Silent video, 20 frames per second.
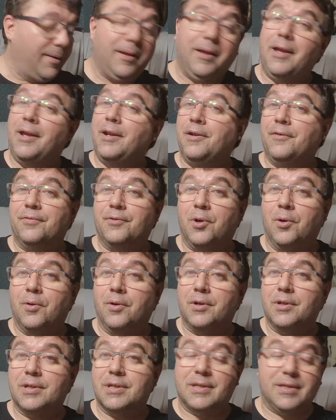And of
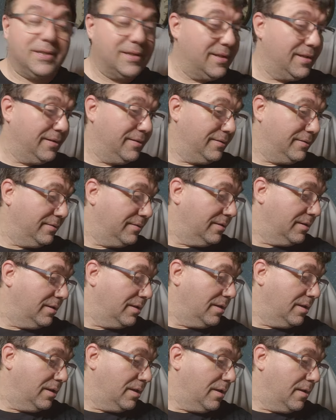course,
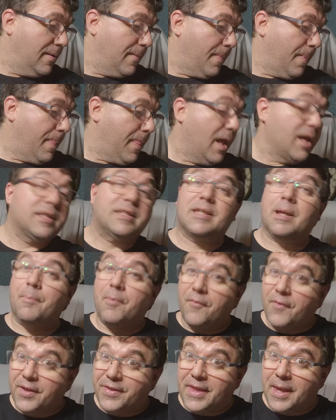some
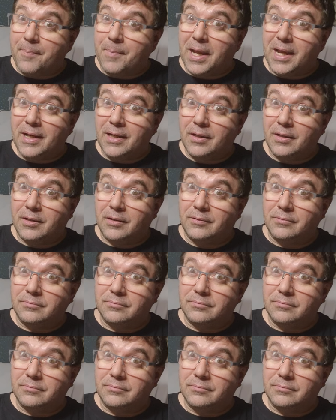of it they make.